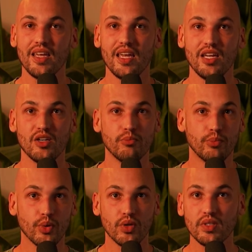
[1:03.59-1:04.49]
and could
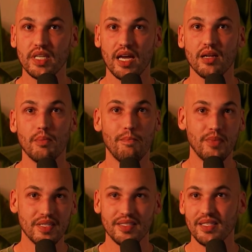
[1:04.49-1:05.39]
boil down
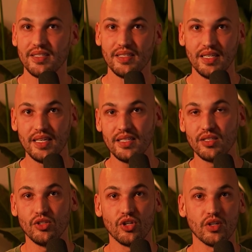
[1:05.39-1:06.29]
business needs
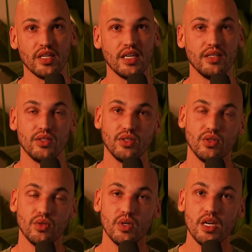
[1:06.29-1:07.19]
and turn it
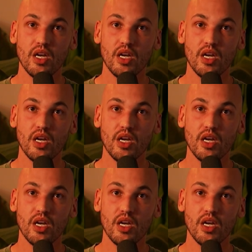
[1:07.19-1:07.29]
into